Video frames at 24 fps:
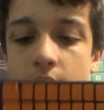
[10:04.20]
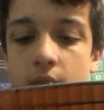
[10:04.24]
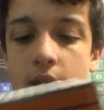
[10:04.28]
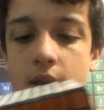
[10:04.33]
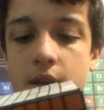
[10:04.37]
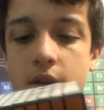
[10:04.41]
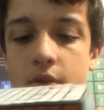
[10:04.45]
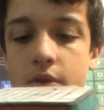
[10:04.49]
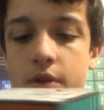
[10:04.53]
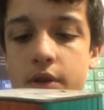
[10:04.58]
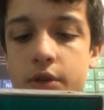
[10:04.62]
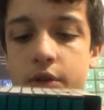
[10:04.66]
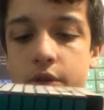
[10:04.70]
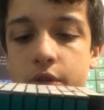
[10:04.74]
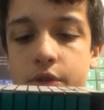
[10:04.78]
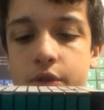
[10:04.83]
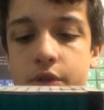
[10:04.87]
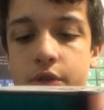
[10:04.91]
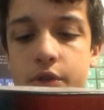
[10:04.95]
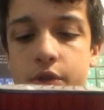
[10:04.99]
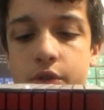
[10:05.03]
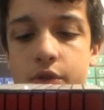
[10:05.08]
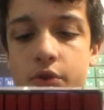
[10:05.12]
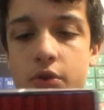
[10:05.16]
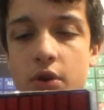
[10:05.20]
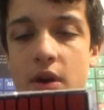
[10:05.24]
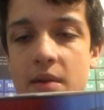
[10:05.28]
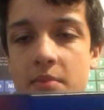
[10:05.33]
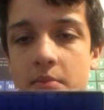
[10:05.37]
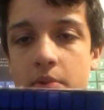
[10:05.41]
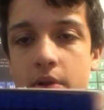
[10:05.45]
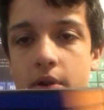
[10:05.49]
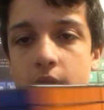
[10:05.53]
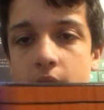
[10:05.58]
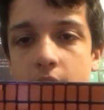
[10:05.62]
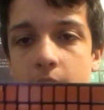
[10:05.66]
and you can just
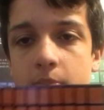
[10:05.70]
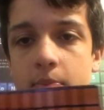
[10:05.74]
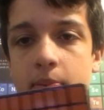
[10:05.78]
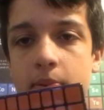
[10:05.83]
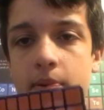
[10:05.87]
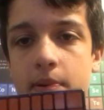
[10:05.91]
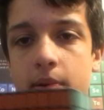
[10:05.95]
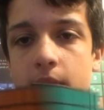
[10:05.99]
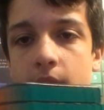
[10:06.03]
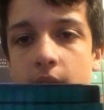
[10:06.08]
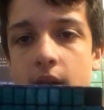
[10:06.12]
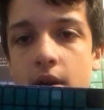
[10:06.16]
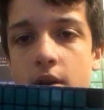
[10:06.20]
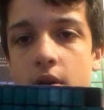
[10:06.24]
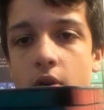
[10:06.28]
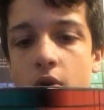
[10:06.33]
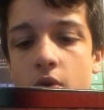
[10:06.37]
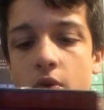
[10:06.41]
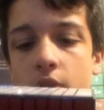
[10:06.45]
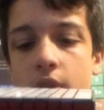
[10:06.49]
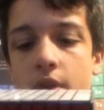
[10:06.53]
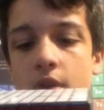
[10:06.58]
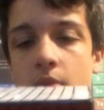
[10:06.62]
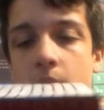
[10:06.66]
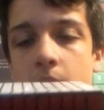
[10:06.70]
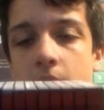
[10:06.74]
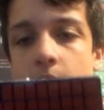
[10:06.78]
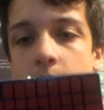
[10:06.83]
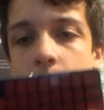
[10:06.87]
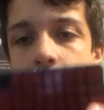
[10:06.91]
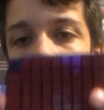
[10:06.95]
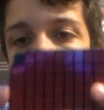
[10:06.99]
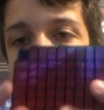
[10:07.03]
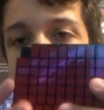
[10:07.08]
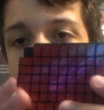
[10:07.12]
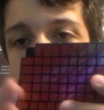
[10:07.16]
scramble it up and know that you'll be
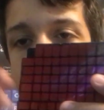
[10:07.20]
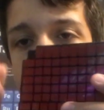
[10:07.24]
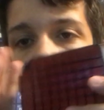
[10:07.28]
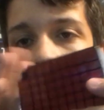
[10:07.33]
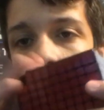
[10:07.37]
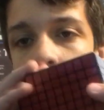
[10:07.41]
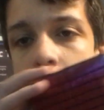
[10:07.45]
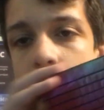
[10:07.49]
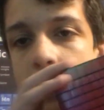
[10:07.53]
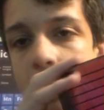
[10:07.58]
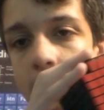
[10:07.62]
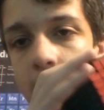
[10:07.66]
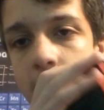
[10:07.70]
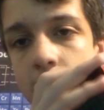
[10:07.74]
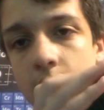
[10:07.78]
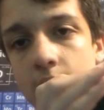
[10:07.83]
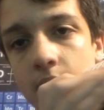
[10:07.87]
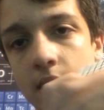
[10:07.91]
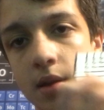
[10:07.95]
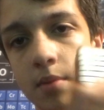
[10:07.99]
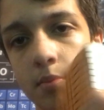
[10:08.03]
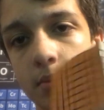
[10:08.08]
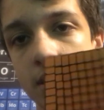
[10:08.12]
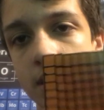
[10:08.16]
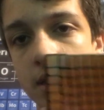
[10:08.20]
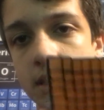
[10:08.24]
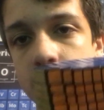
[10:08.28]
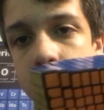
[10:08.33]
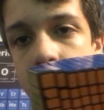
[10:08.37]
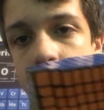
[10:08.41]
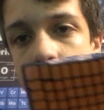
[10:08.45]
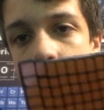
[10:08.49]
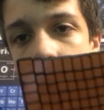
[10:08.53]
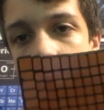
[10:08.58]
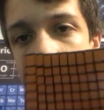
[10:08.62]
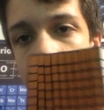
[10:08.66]
able to solve it pretty
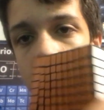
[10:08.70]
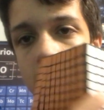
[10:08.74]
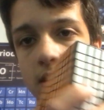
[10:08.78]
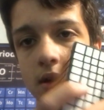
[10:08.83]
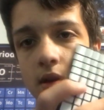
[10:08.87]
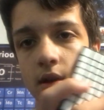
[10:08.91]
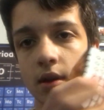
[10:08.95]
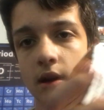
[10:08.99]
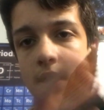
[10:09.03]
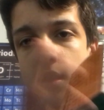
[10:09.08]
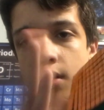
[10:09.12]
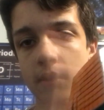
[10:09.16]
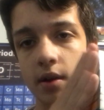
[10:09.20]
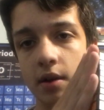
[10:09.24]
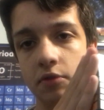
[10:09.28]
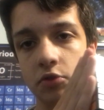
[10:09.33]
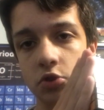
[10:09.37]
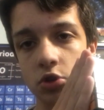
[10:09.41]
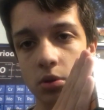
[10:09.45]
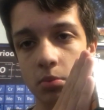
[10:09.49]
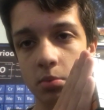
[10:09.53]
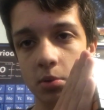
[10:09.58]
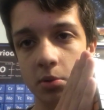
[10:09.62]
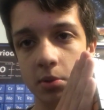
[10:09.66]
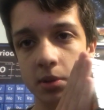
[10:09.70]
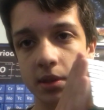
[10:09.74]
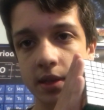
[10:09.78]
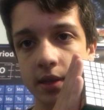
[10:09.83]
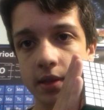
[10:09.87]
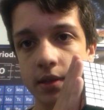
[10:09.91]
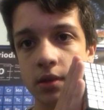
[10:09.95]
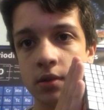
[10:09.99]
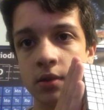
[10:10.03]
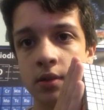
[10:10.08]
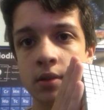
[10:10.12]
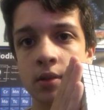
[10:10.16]
easily. I don't have trouble with
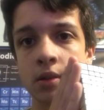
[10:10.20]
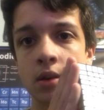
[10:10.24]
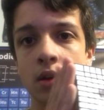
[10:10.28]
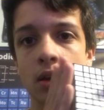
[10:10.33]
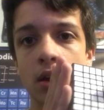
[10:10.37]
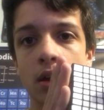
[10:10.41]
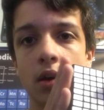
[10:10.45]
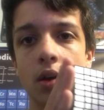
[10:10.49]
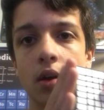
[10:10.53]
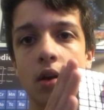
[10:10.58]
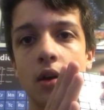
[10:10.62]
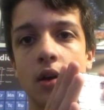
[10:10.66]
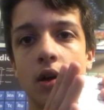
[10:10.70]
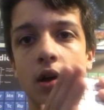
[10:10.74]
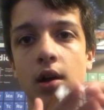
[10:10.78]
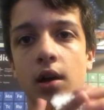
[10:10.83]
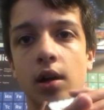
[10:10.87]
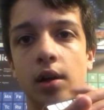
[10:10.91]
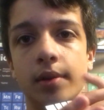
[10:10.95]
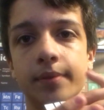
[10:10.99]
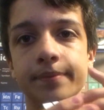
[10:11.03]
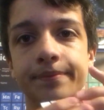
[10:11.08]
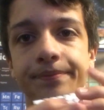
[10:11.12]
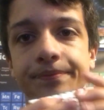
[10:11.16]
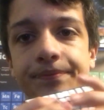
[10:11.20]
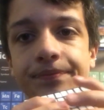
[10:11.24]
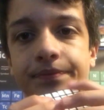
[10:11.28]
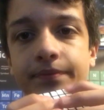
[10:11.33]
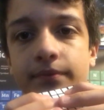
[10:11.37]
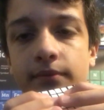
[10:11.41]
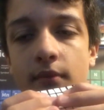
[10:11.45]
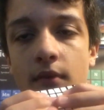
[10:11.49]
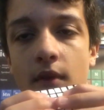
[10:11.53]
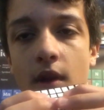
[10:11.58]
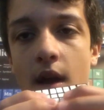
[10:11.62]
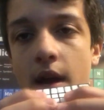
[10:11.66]
this.
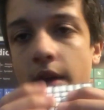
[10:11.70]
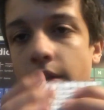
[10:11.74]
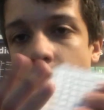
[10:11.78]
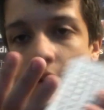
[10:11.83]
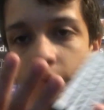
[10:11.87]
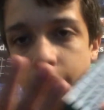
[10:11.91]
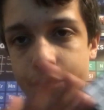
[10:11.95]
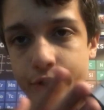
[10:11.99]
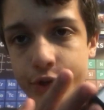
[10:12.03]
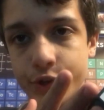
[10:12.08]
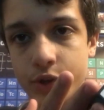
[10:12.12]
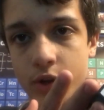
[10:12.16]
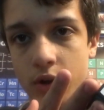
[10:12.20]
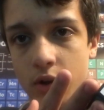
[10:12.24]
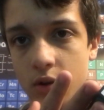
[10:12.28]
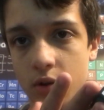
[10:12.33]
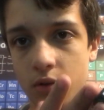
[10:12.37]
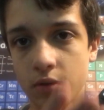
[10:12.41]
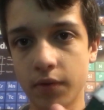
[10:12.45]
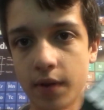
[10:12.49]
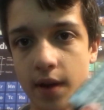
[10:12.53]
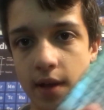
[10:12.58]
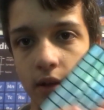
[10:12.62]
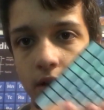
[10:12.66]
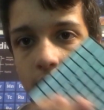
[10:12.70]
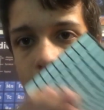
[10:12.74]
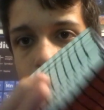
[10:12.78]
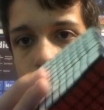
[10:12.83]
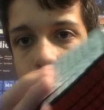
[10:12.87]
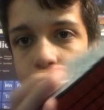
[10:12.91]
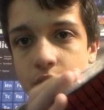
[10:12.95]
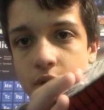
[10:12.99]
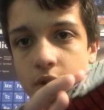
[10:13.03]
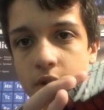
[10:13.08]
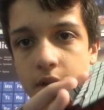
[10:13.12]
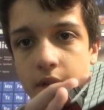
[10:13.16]
I love the solve. I love the
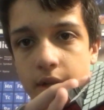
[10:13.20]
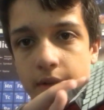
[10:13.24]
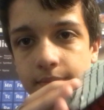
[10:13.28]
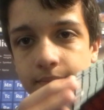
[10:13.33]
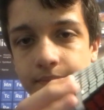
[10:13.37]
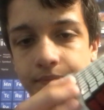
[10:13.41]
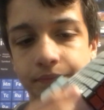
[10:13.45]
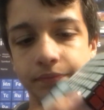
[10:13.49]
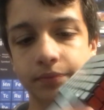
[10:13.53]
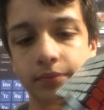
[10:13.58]
turning.